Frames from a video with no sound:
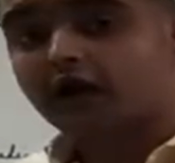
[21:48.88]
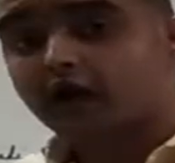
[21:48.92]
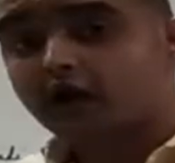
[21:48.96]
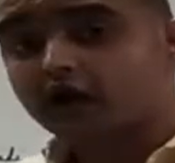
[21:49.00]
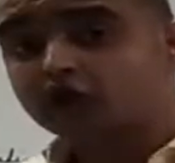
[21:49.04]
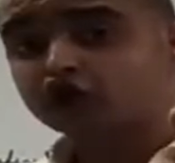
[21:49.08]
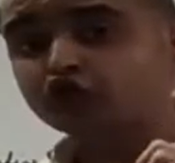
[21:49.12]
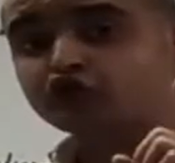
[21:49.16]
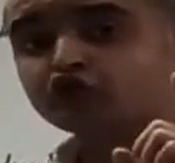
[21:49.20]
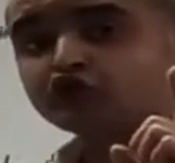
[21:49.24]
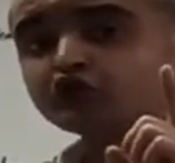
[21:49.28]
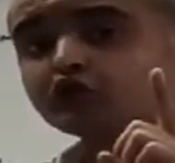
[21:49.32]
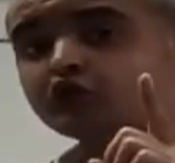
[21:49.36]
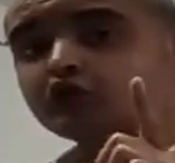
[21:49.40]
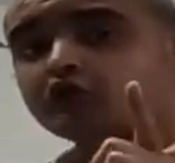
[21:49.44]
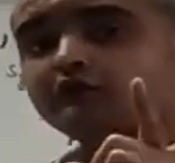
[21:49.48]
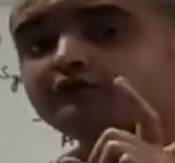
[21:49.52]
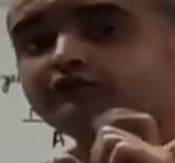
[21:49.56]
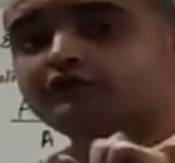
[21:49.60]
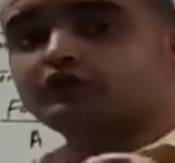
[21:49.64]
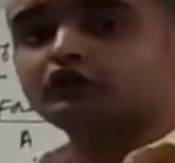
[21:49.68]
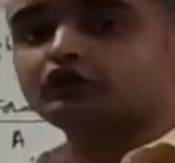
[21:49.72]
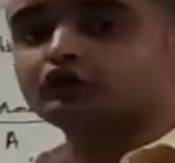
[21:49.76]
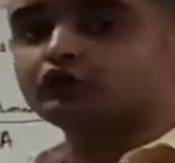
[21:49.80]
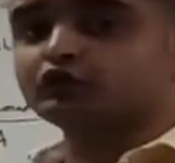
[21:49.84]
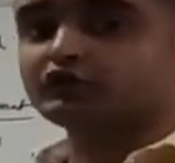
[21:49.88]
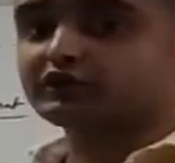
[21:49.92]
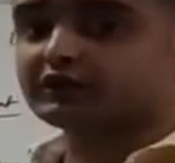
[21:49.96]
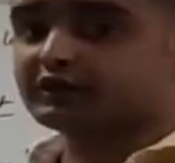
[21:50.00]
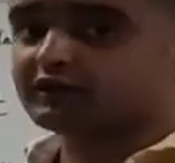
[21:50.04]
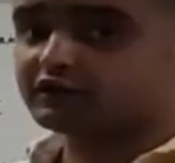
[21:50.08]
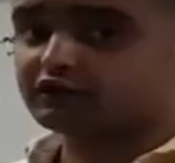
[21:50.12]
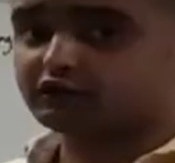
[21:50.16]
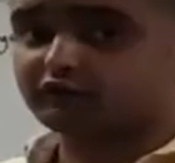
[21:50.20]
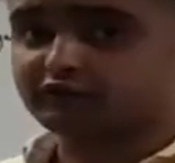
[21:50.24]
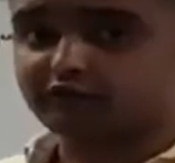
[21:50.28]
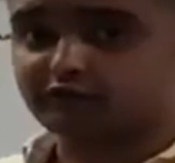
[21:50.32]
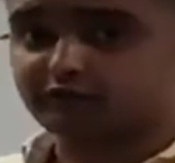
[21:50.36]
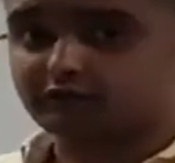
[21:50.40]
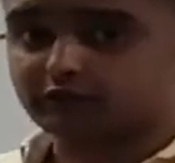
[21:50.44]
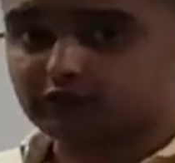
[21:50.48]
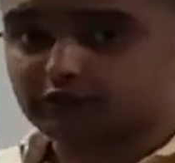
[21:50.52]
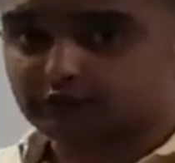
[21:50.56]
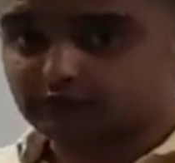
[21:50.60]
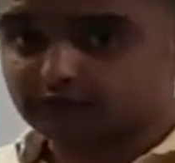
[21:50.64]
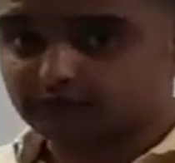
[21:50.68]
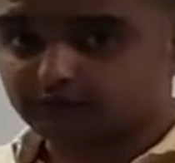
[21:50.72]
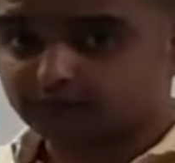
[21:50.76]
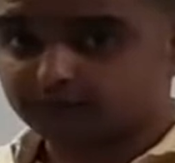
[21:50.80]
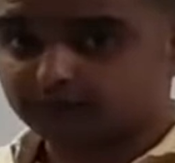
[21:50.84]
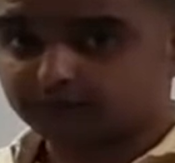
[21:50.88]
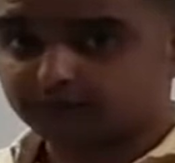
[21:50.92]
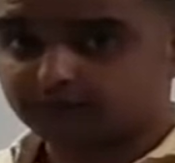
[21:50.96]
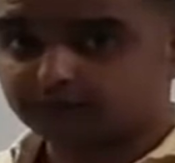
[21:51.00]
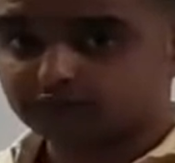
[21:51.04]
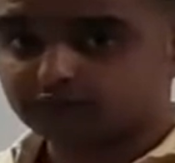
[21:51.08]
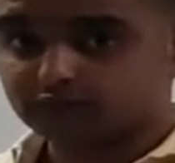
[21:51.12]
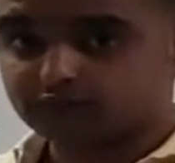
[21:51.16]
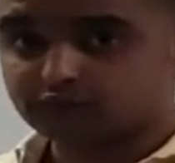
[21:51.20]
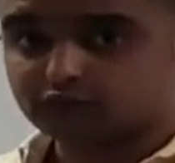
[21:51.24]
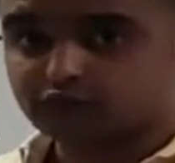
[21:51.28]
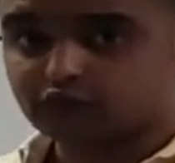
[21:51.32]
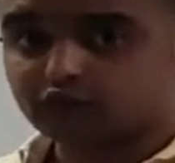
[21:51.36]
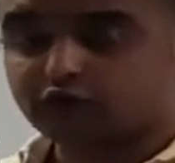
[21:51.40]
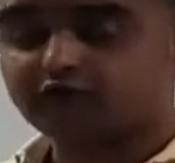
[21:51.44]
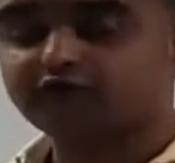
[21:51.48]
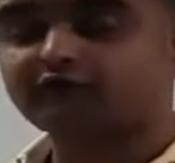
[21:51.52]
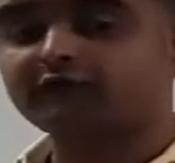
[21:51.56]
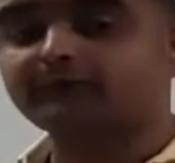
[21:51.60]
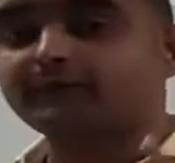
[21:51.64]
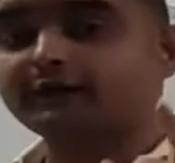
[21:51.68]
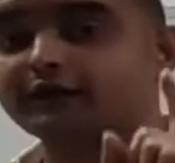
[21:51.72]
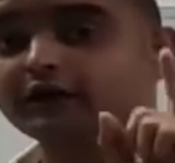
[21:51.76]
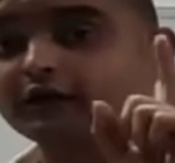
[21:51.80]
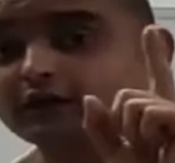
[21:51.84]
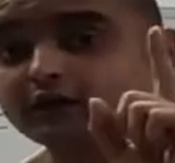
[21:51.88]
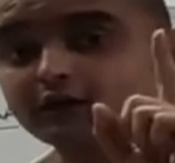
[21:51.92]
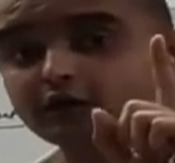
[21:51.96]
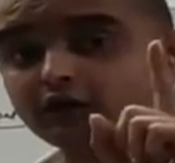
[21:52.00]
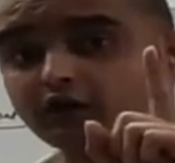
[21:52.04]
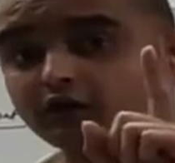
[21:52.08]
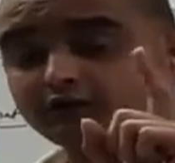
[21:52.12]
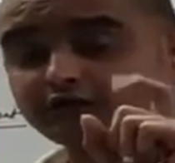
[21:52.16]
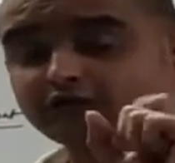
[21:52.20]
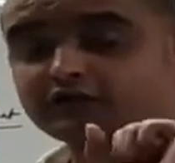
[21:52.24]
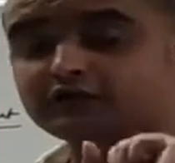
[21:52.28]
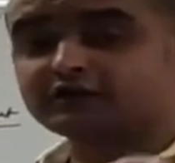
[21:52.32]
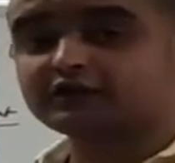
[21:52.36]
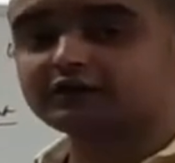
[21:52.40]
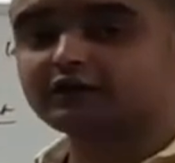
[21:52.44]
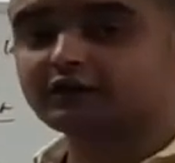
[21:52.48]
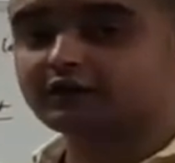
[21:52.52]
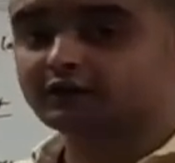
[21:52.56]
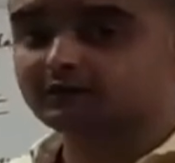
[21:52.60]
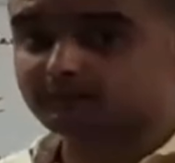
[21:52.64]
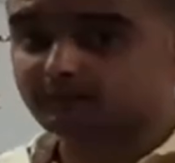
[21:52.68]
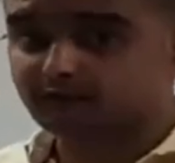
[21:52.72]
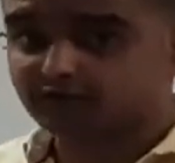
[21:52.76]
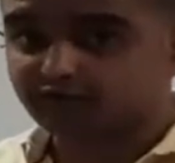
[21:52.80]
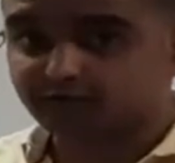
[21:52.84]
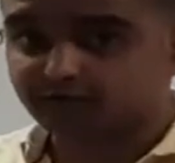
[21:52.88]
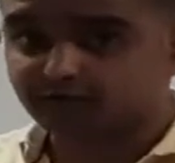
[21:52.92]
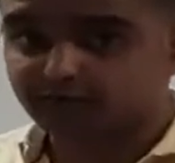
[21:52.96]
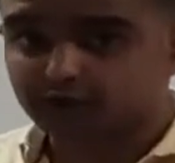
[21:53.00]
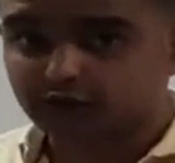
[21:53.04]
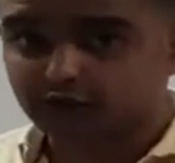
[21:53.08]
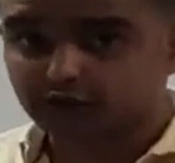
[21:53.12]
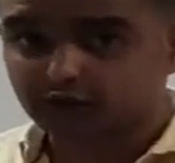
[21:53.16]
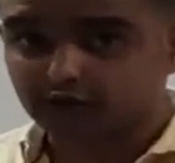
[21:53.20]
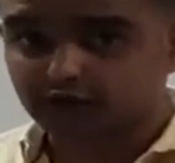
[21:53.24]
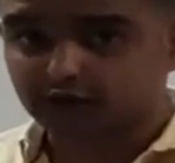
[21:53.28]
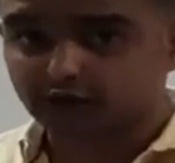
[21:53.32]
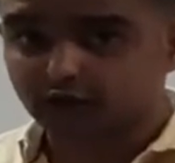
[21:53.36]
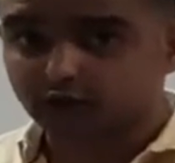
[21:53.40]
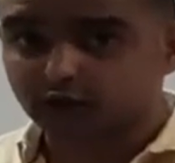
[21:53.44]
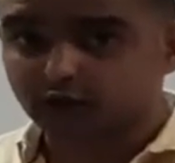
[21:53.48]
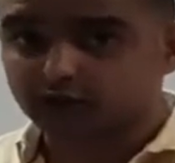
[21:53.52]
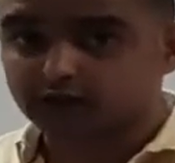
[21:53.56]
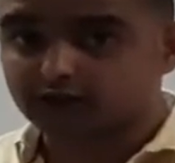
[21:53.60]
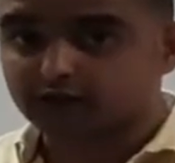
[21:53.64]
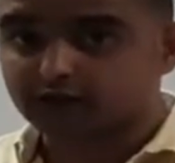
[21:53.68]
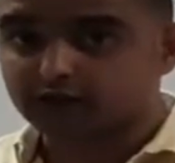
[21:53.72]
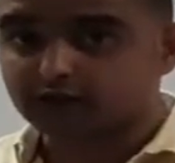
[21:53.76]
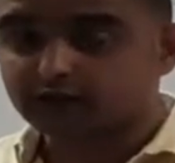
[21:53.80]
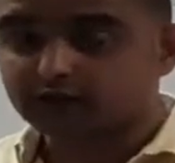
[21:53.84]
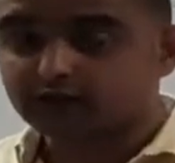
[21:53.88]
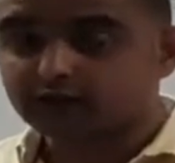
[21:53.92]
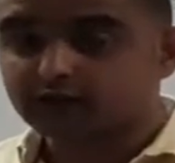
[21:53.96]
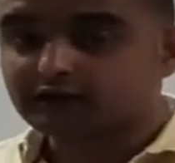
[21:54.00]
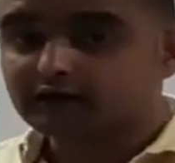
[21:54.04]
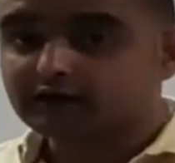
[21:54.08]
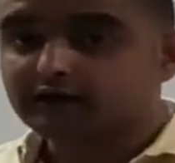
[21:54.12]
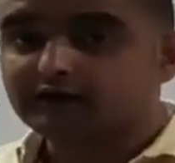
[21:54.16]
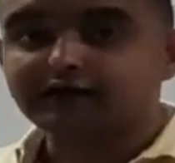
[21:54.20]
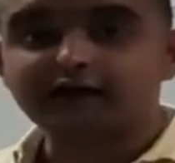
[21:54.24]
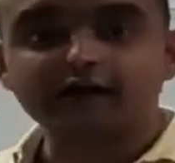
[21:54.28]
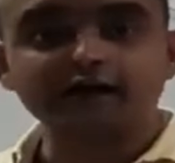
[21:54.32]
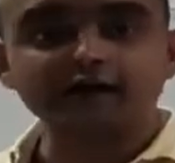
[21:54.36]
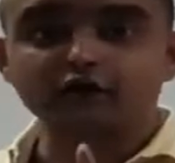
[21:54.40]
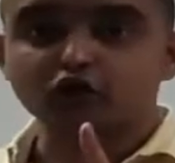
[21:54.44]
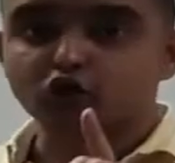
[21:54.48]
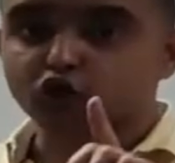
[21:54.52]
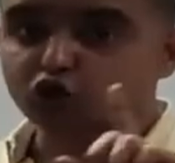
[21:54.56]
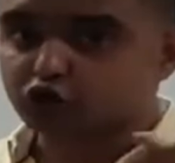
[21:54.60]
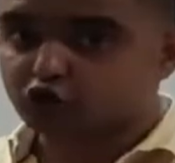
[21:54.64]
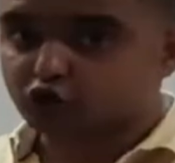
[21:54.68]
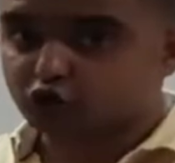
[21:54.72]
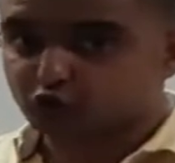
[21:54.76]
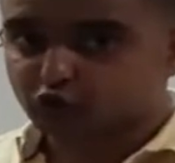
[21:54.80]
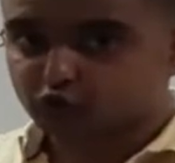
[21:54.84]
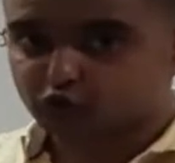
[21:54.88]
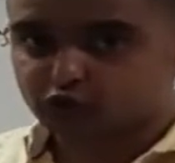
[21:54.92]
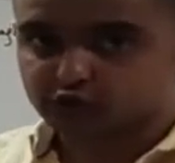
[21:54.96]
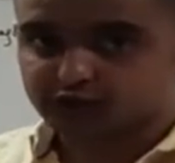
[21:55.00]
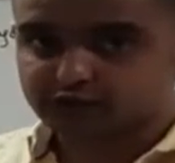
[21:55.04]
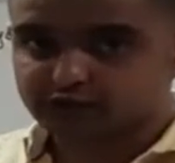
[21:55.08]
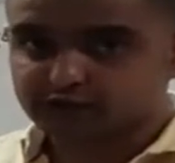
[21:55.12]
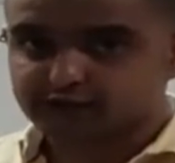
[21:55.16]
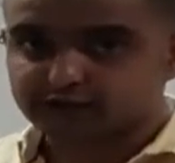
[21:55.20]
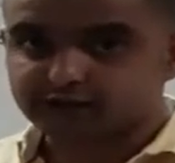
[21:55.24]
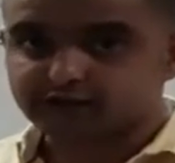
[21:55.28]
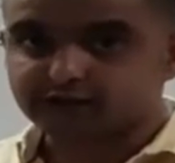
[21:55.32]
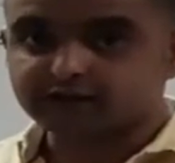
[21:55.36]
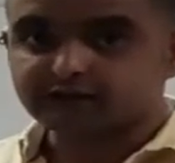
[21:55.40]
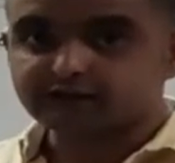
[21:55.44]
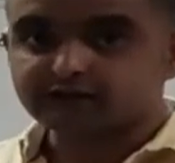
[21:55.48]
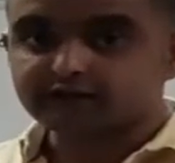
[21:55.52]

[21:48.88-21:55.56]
unsure of the usage of a word, of the synonym of a particular word, try not to use it.